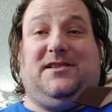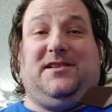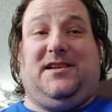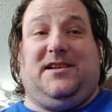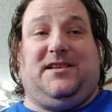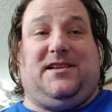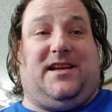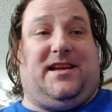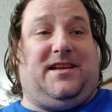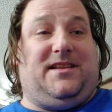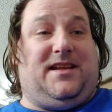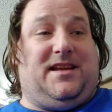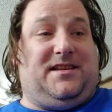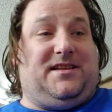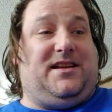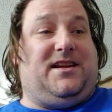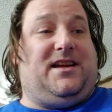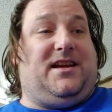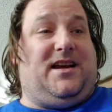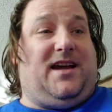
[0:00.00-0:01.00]
It, they, they
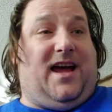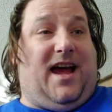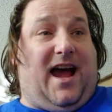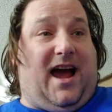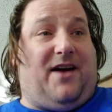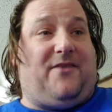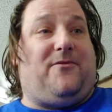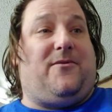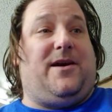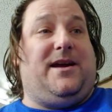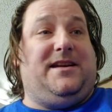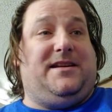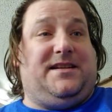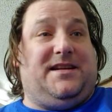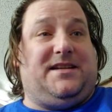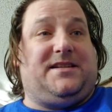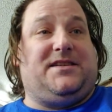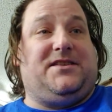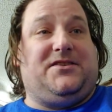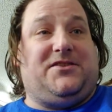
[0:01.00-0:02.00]
did a halfway
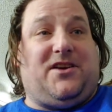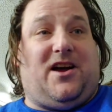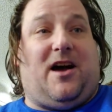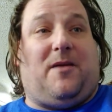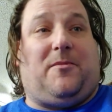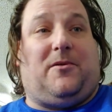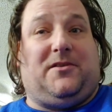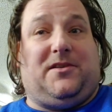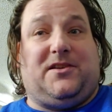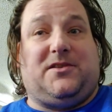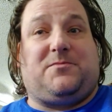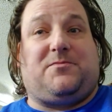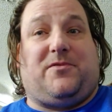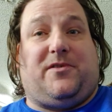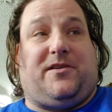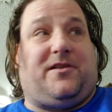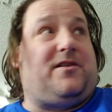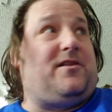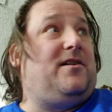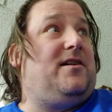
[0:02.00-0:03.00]
decent job on this
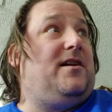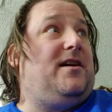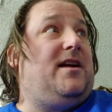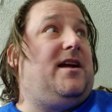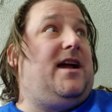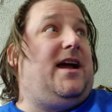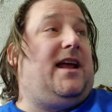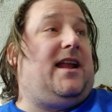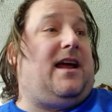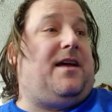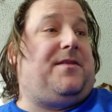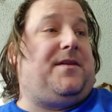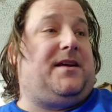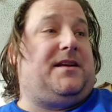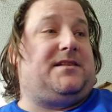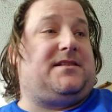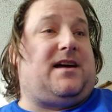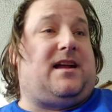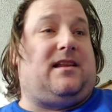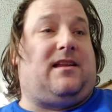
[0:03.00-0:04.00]
printer. I
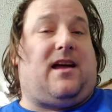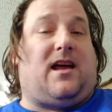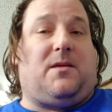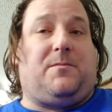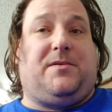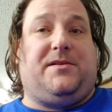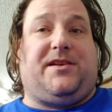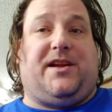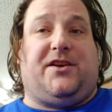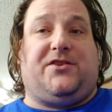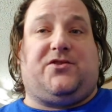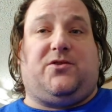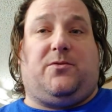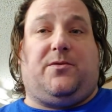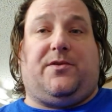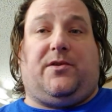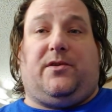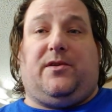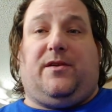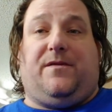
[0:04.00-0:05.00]
think it's got a lot of potential
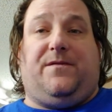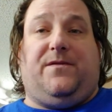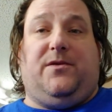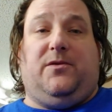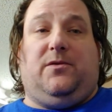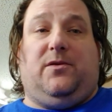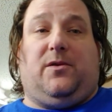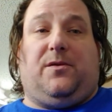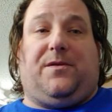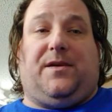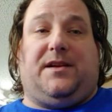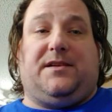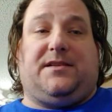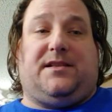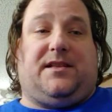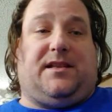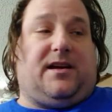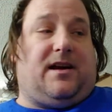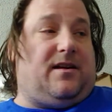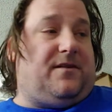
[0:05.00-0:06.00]
with only a few little things
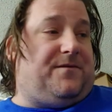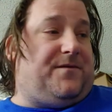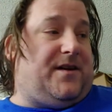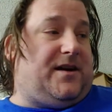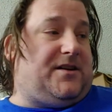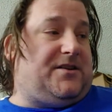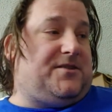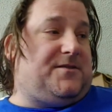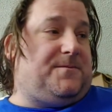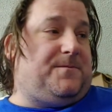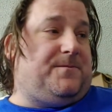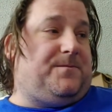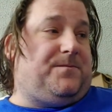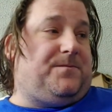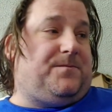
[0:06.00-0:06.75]
that they got to fix.